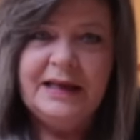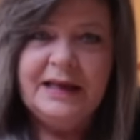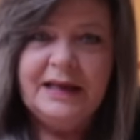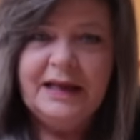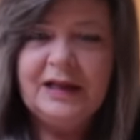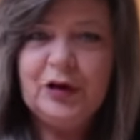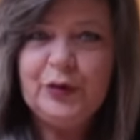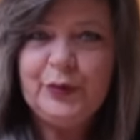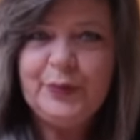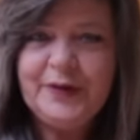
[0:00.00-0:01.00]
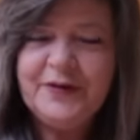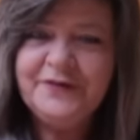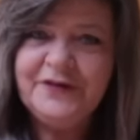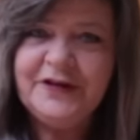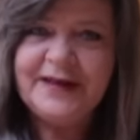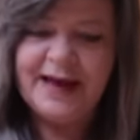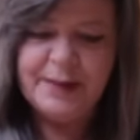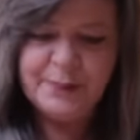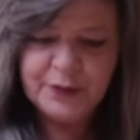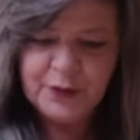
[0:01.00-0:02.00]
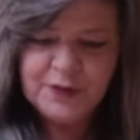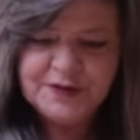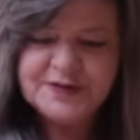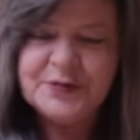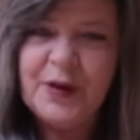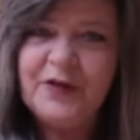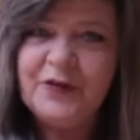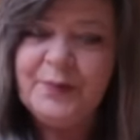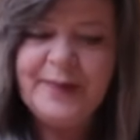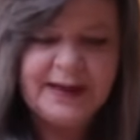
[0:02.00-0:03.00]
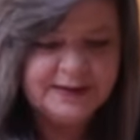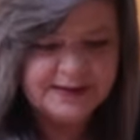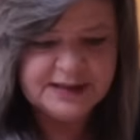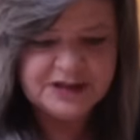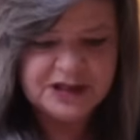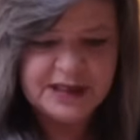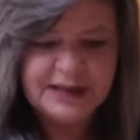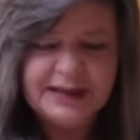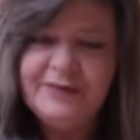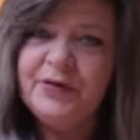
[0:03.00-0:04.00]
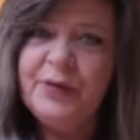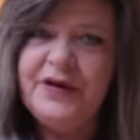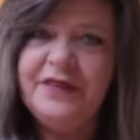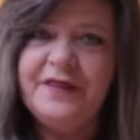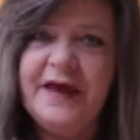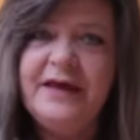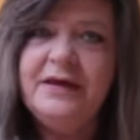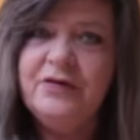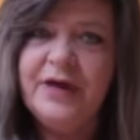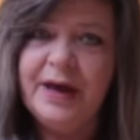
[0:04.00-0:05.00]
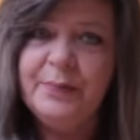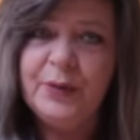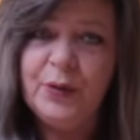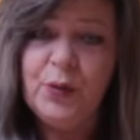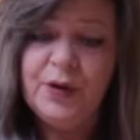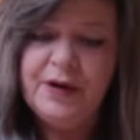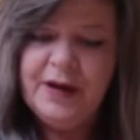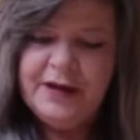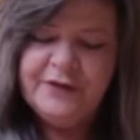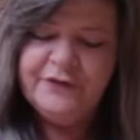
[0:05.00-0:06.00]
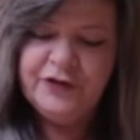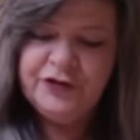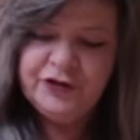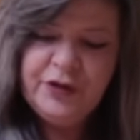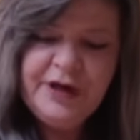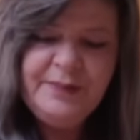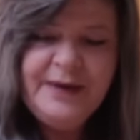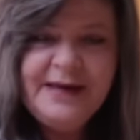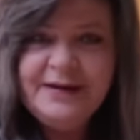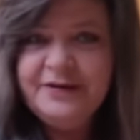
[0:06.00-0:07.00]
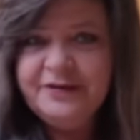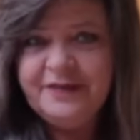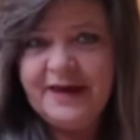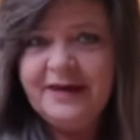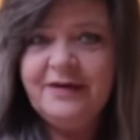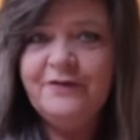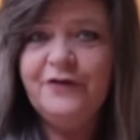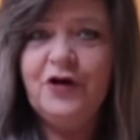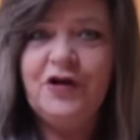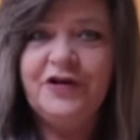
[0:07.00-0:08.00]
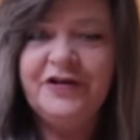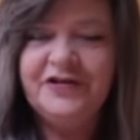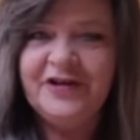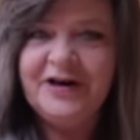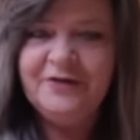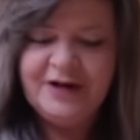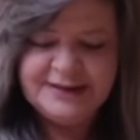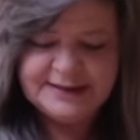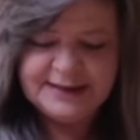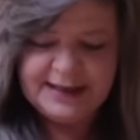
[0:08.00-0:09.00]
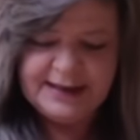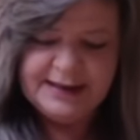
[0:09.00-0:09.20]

Hello, beautiful Capricorns. Welcome back to the channel, everyone. Thank you, Capricorn, for joining me here. Thank you for all your generosity.